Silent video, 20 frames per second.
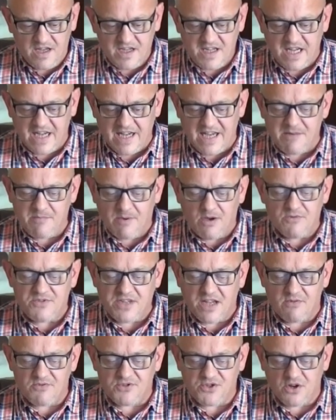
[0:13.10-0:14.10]
Guillermo
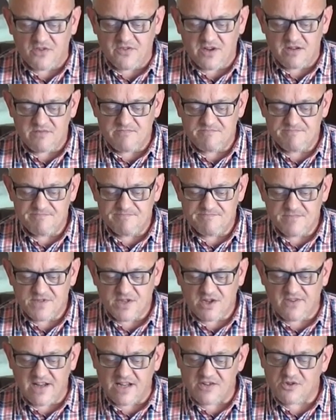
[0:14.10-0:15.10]
del Toro,
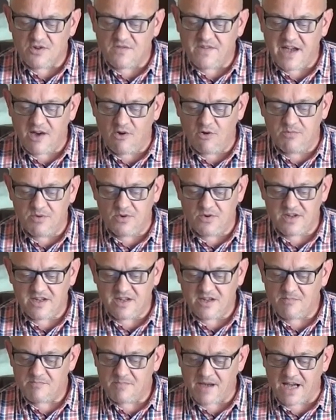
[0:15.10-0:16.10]
director of
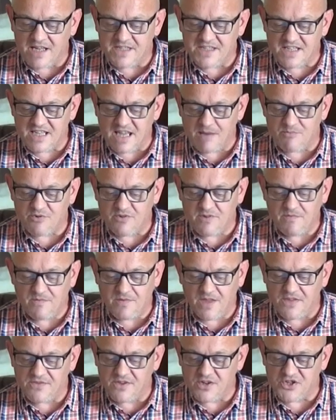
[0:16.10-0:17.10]
Hellboy, Pan's
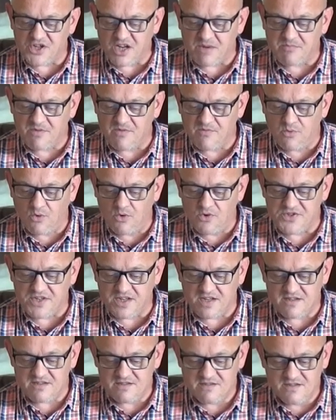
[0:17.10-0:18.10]
Labyrinth and The Shape of
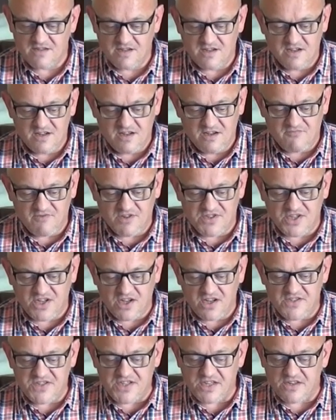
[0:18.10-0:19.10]
Water,
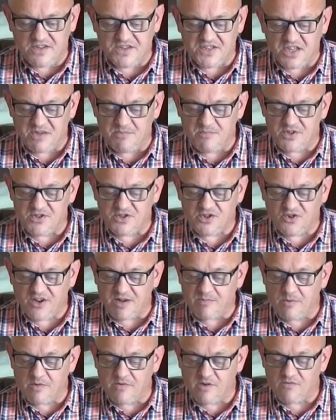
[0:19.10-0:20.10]
returns to the cinema
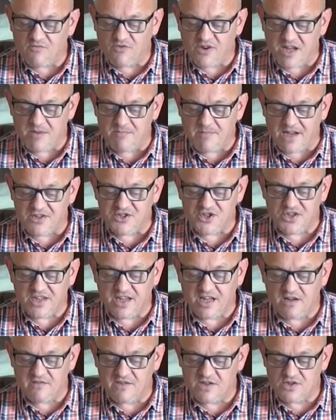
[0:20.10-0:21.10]
screen with a
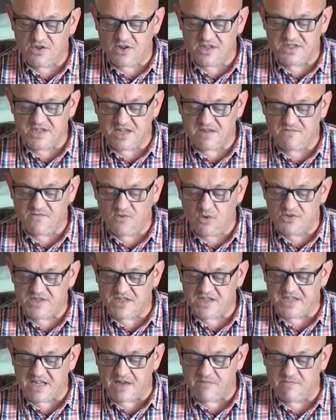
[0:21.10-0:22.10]
reimagining of a nineteen
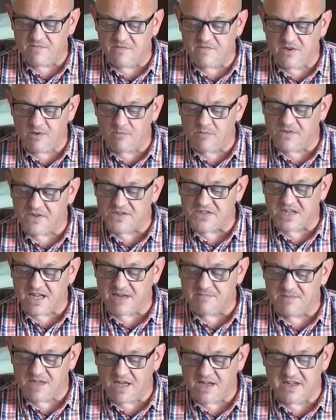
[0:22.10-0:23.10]
forty-seven film of the
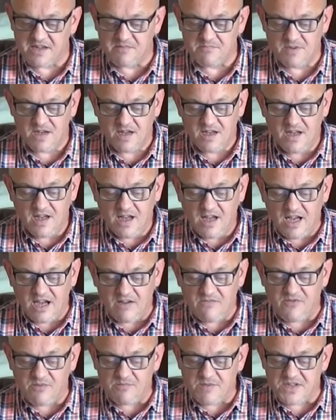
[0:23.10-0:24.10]
same name
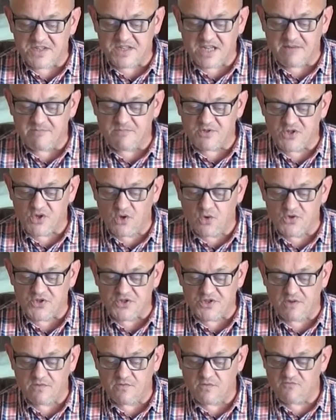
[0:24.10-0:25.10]
and from the same
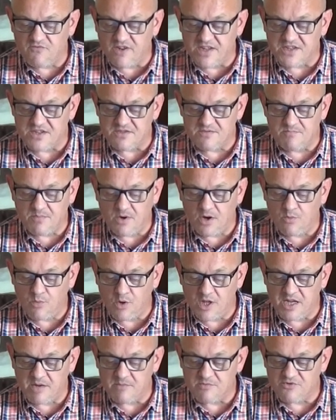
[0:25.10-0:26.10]
source novel written by
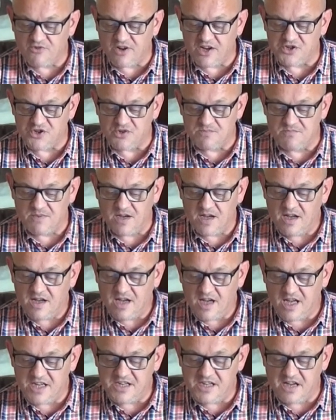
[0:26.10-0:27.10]
William Gresham
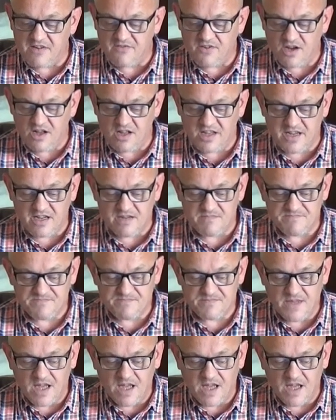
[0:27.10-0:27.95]
a year earlier.